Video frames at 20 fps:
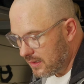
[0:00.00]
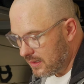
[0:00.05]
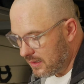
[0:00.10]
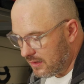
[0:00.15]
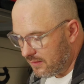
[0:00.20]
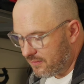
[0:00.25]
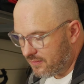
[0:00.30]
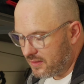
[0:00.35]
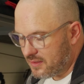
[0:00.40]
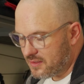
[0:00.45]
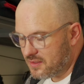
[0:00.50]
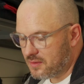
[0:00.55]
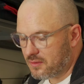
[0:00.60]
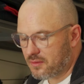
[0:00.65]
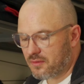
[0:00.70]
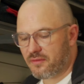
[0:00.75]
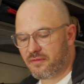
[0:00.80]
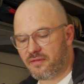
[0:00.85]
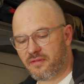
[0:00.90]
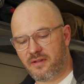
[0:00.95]
If there's sort
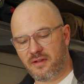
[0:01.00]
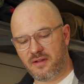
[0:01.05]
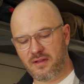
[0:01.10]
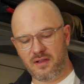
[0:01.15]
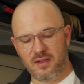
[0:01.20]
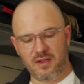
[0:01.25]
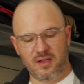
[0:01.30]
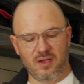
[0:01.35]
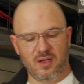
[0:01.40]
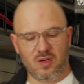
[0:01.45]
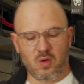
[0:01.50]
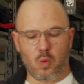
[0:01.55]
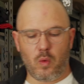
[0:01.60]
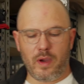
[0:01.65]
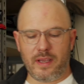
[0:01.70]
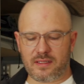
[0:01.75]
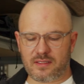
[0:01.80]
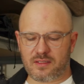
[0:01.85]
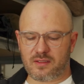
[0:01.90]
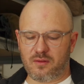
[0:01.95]
of
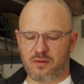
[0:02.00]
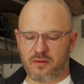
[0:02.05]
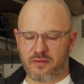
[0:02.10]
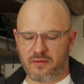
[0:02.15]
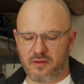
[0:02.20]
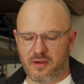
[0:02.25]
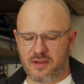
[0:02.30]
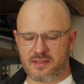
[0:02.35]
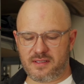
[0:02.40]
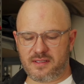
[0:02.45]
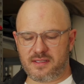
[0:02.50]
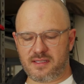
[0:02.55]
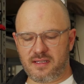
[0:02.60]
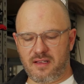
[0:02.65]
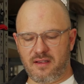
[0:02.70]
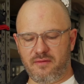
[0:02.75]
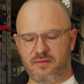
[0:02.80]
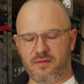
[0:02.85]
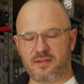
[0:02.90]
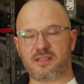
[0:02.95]
wet or frozen
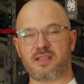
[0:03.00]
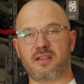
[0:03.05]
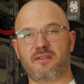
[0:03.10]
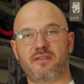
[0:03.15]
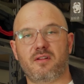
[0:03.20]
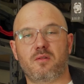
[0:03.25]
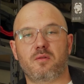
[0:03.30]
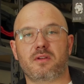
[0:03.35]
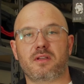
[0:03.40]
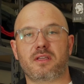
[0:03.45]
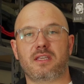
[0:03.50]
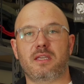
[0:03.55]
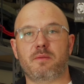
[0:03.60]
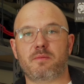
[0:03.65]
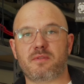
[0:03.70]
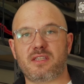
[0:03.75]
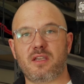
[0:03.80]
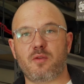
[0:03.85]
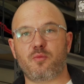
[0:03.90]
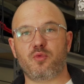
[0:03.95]
stuff or stuff I want to keep
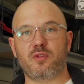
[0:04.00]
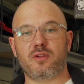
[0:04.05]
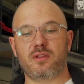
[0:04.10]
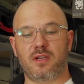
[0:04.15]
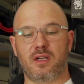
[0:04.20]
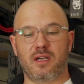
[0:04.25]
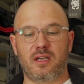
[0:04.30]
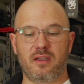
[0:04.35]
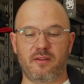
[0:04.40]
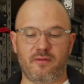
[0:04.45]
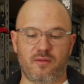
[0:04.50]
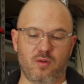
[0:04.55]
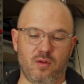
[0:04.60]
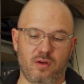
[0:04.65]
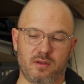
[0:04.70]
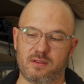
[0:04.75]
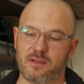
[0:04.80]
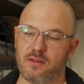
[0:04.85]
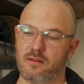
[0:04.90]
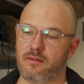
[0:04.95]
separate, I have
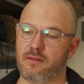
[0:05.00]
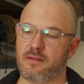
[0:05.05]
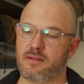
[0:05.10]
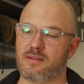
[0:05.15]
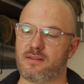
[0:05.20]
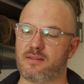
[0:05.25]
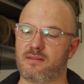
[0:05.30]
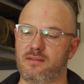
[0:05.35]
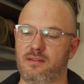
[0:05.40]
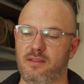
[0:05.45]
got this